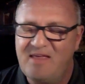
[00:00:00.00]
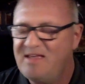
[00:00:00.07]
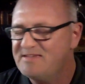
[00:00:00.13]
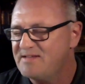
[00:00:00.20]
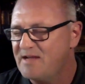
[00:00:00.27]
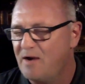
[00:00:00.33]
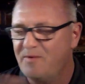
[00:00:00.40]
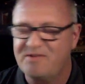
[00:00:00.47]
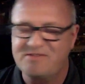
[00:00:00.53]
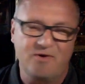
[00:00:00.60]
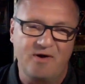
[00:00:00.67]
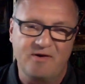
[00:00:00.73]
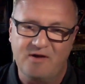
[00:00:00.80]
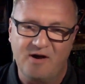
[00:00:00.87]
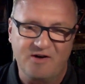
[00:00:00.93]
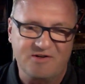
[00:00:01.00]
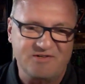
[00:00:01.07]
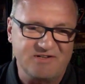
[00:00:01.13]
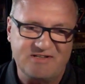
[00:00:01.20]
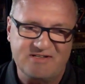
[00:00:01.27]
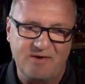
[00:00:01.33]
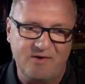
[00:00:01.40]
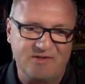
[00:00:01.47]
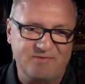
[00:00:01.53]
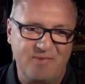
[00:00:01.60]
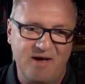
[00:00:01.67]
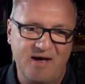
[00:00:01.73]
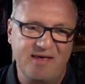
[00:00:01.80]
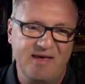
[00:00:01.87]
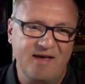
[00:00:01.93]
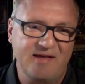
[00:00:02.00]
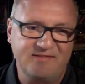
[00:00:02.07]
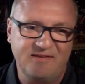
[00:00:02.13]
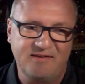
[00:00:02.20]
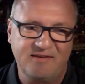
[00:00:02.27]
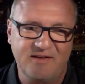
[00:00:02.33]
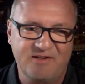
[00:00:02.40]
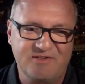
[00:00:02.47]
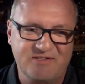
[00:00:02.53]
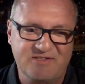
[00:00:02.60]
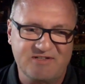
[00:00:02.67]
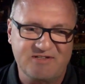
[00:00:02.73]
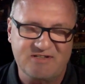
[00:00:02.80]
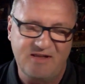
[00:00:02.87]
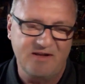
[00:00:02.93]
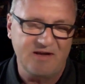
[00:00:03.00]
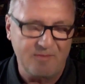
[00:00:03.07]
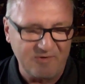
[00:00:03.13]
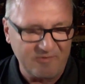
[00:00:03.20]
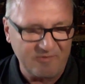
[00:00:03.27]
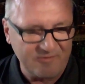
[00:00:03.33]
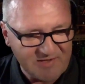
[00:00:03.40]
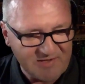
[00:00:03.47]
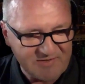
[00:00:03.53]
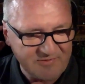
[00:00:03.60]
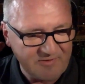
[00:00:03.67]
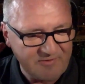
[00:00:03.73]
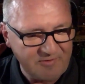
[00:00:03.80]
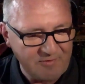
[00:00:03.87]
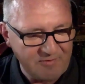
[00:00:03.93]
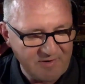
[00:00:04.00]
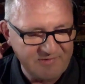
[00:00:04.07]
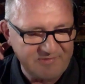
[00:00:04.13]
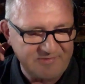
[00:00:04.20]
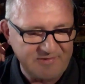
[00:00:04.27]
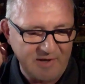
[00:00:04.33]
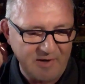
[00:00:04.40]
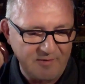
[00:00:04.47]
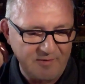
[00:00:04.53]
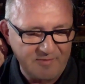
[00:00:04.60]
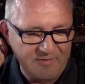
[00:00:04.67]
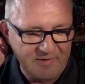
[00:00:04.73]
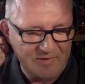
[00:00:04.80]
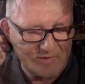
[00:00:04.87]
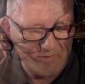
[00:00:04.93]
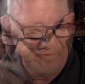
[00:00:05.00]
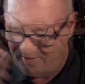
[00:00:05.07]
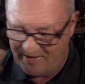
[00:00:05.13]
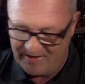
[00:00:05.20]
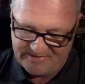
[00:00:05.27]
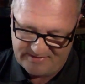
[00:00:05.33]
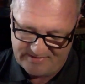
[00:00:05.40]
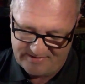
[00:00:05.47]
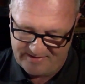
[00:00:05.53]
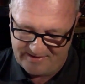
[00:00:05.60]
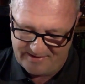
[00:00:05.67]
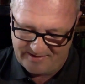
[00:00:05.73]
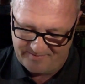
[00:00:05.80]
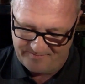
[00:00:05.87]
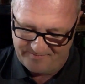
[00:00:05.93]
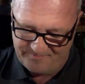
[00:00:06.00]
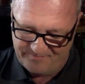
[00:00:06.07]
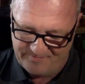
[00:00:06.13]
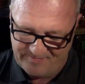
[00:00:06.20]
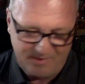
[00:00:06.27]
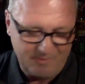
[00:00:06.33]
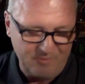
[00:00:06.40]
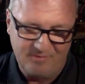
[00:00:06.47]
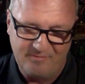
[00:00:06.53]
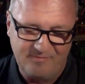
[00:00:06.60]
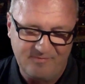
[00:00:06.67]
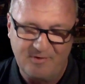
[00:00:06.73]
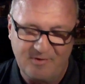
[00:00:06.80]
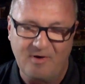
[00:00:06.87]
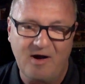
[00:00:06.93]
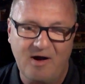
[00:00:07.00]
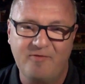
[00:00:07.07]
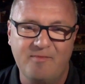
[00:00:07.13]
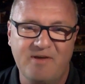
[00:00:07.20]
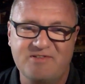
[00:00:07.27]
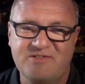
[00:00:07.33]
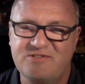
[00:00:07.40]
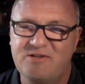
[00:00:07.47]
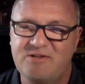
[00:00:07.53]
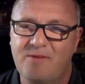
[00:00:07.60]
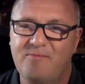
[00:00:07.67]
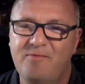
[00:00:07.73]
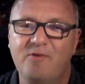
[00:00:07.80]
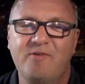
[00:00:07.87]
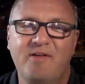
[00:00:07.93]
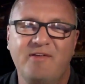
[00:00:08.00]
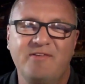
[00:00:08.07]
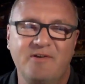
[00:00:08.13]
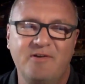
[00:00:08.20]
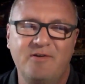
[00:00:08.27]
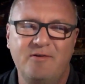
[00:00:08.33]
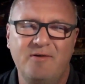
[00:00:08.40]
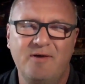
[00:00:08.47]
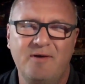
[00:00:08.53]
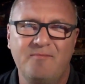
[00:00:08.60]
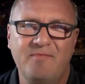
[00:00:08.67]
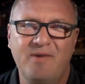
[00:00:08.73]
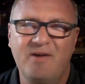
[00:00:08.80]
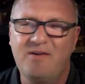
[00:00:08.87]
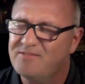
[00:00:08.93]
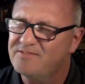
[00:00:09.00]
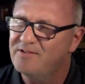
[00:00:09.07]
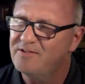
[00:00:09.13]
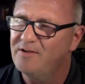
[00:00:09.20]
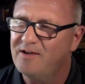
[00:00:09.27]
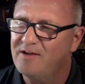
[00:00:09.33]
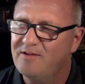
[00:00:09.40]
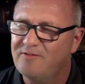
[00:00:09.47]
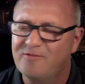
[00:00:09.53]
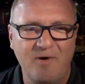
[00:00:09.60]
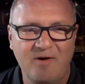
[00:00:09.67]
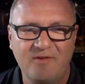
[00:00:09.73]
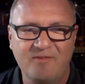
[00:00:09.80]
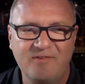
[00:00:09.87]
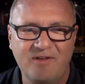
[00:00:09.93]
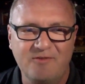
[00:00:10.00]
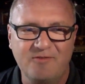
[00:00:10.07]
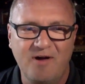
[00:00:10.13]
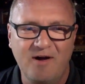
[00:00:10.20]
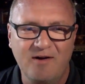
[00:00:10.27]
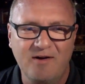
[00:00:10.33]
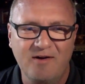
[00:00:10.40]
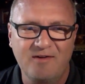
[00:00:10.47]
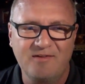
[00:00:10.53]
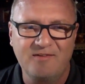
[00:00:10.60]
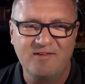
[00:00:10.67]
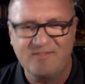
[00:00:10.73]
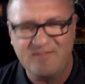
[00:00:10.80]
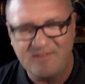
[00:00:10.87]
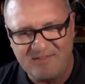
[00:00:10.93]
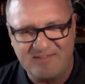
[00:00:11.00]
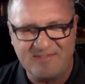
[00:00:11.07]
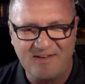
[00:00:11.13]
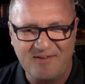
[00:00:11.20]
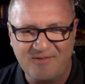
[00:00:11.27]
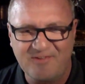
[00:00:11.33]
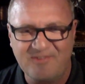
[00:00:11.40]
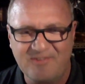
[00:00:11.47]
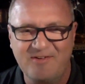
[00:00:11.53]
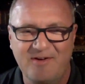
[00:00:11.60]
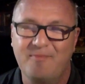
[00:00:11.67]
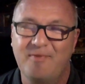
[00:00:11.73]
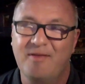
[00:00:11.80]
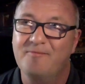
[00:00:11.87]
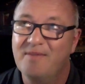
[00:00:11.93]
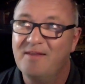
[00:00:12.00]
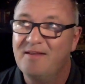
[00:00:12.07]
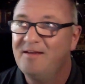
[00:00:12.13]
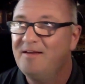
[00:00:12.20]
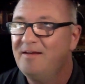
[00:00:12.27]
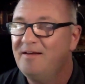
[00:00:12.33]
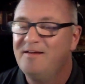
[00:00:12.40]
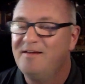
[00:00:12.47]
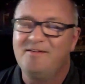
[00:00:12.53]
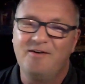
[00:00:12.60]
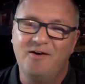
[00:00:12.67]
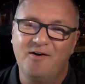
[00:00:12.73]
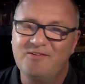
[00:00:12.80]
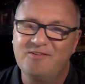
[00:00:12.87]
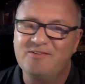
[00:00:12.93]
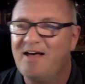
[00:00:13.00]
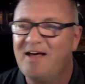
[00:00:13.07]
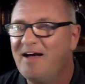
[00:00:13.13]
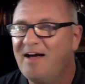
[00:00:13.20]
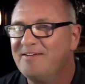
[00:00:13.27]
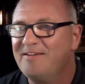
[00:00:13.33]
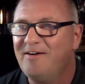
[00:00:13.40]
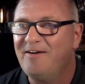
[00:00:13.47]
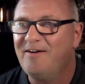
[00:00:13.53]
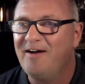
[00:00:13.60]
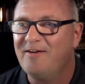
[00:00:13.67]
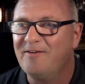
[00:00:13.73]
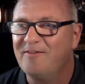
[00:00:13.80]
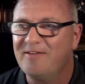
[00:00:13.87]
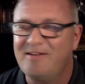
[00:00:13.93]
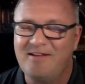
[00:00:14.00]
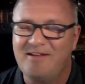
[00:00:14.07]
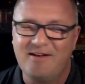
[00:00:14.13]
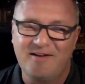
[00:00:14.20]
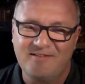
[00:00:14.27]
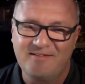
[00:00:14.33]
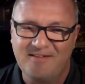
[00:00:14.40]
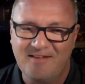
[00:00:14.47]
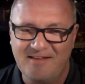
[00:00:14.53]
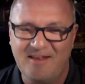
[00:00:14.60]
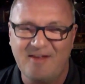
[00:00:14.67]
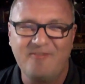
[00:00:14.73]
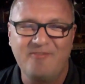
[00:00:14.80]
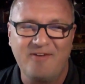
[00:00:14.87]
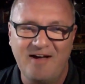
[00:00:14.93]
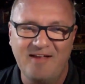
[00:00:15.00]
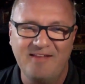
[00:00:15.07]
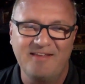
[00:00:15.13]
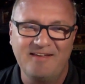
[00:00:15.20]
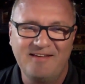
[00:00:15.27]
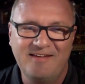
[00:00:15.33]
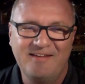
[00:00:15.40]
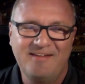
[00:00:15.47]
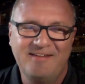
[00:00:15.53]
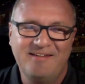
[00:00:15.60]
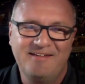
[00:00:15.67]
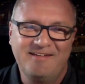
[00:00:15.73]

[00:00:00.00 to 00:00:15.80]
he's always going to auctions. He's always buying antique engines, and he and I have been friends for a few years now. But he will, often message up, Vince, are you still looking for a Model T truck? Does this interest you? And I'm like, no, Zach, no, I don't really need a. And then finally,